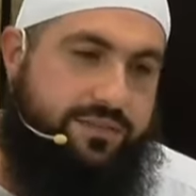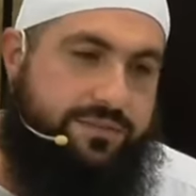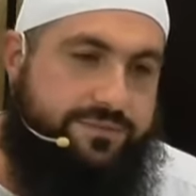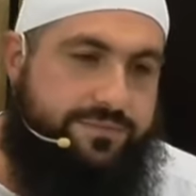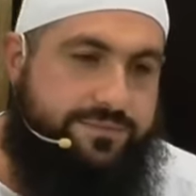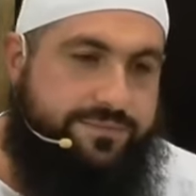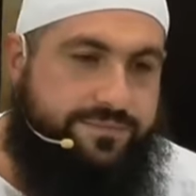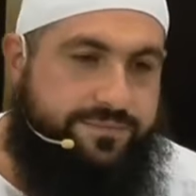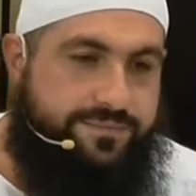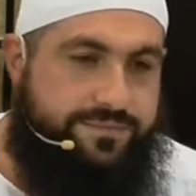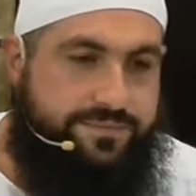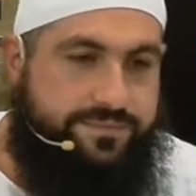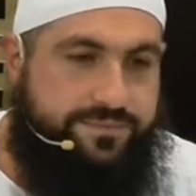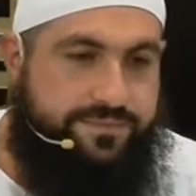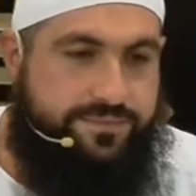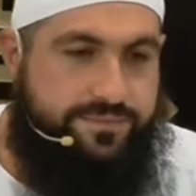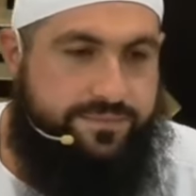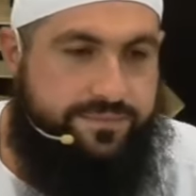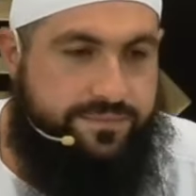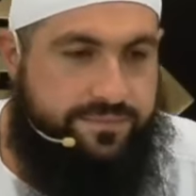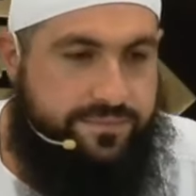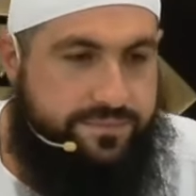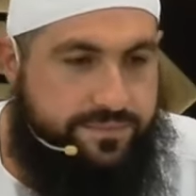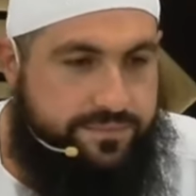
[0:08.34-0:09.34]

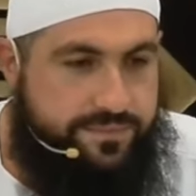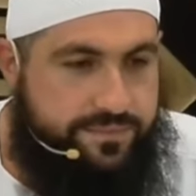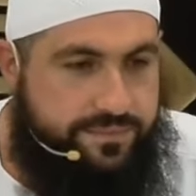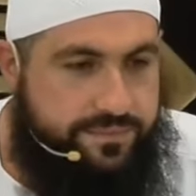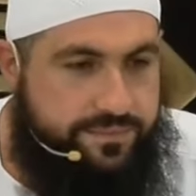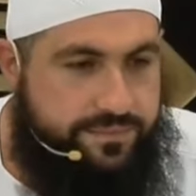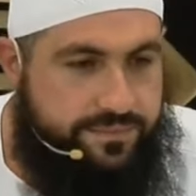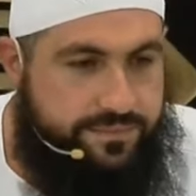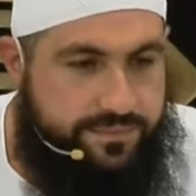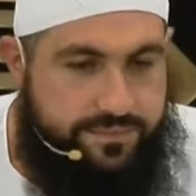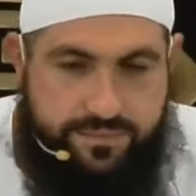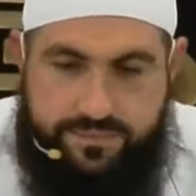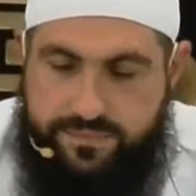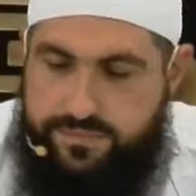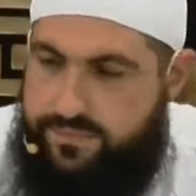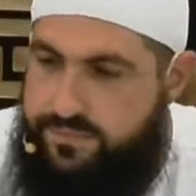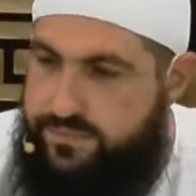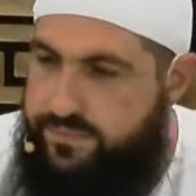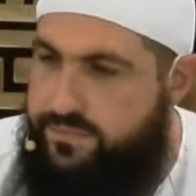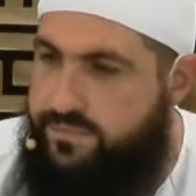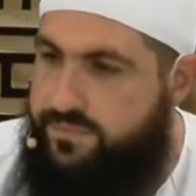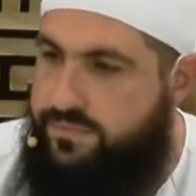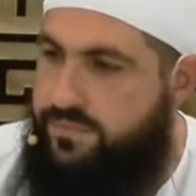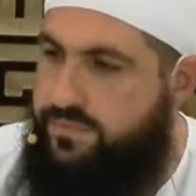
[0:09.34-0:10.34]

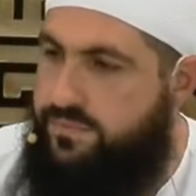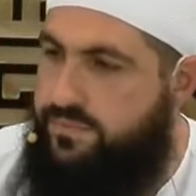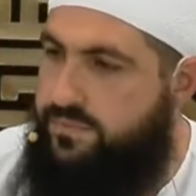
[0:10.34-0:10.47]
Nothing is said.